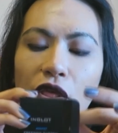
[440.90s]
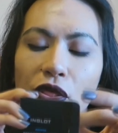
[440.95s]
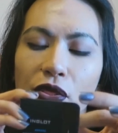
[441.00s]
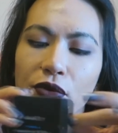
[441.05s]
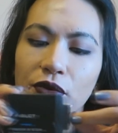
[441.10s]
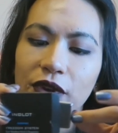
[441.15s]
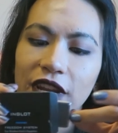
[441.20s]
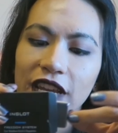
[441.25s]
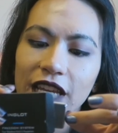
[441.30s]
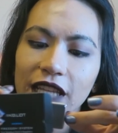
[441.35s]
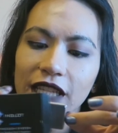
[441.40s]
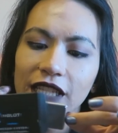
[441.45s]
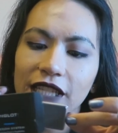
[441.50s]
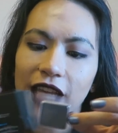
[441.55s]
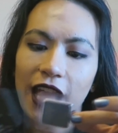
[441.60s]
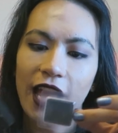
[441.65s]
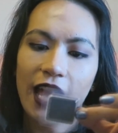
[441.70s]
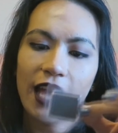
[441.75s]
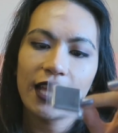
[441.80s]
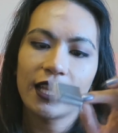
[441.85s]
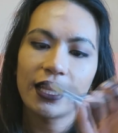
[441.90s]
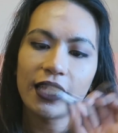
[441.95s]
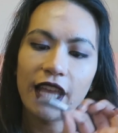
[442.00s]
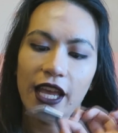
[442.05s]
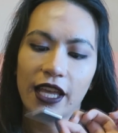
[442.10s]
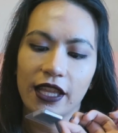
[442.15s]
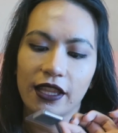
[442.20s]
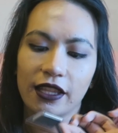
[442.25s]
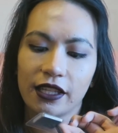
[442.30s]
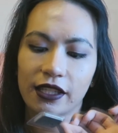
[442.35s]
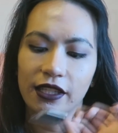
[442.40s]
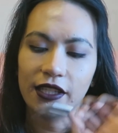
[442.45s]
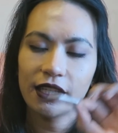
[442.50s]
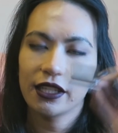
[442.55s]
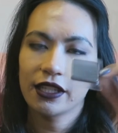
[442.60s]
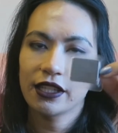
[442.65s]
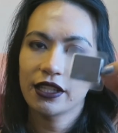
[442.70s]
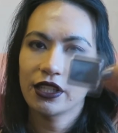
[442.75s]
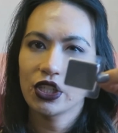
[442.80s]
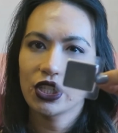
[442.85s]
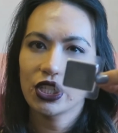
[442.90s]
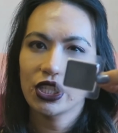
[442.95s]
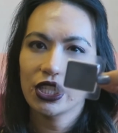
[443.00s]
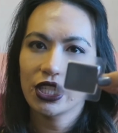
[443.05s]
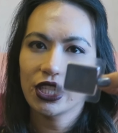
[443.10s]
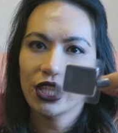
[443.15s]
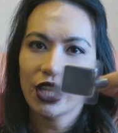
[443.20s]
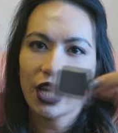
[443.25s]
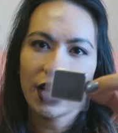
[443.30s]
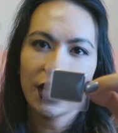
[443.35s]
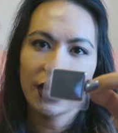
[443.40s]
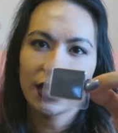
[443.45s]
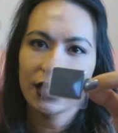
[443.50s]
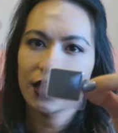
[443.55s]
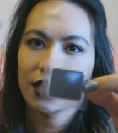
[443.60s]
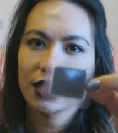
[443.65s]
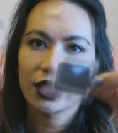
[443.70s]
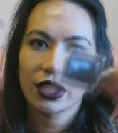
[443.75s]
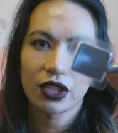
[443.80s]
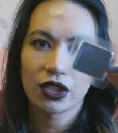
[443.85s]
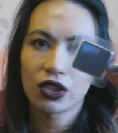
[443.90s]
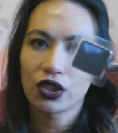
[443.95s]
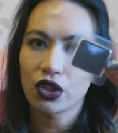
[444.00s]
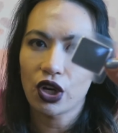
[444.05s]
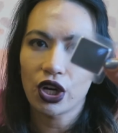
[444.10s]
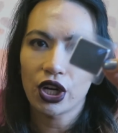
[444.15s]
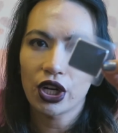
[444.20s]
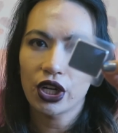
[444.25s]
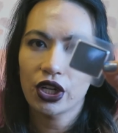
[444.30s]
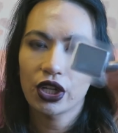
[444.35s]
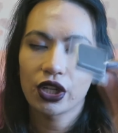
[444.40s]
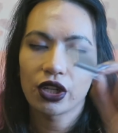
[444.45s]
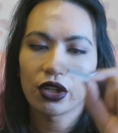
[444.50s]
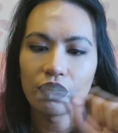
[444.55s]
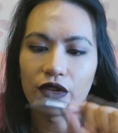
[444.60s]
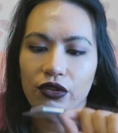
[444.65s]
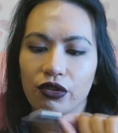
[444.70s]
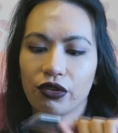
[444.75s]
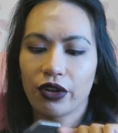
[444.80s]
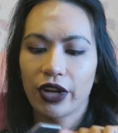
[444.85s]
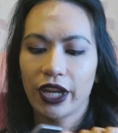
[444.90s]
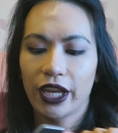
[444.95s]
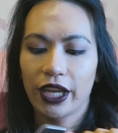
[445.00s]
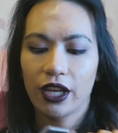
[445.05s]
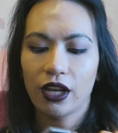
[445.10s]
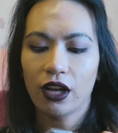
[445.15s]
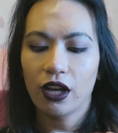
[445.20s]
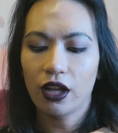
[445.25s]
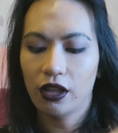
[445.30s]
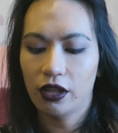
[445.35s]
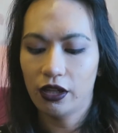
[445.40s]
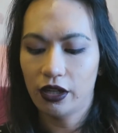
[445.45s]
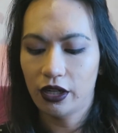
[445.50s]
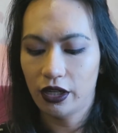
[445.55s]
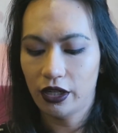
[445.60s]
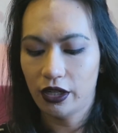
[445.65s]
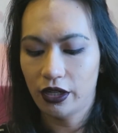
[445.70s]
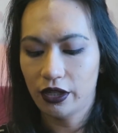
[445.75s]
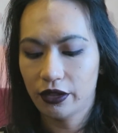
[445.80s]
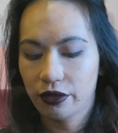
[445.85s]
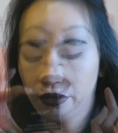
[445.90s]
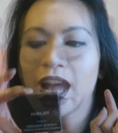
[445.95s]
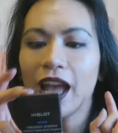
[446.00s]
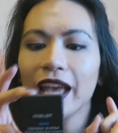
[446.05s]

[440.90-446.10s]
310, and this is just a nice dark gray color.